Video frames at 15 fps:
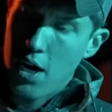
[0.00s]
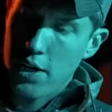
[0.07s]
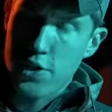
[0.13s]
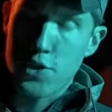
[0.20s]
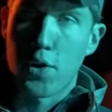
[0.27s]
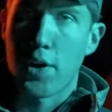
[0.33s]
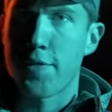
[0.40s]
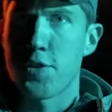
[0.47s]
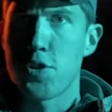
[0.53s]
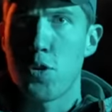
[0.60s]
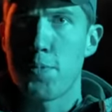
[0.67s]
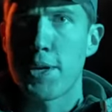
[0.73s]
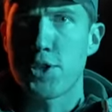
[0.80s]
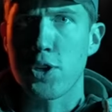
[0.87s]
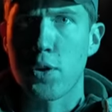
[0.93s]
you don't have to do a
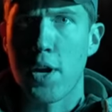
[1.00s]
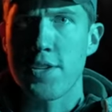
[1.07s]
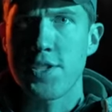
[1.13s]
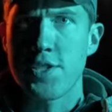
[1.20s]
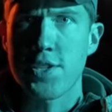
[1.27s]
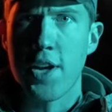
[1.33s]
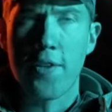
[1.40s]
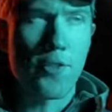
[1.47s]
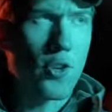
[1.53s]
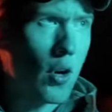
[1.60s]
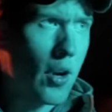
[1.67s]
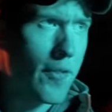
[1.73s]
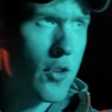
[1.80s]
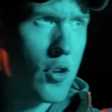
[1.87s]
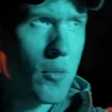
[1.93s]
bunch of crazy stuff. You
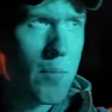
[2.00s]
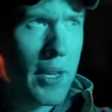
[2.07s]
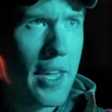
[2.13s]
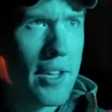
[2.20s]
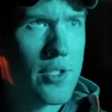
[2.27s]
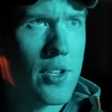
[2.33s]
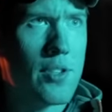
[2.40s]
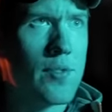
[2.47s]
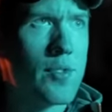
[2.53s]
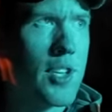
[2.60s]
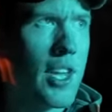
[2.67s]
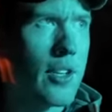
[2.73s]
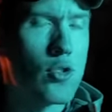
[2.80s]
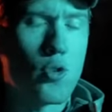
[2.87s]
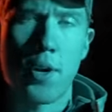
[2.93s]
don't have to do big kitchen
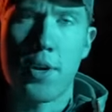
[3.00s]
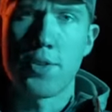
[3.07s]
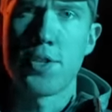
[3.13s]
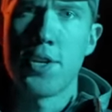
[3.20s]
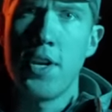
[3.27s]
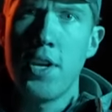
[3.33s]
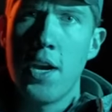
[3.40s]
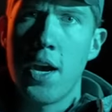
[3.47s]
sink drills.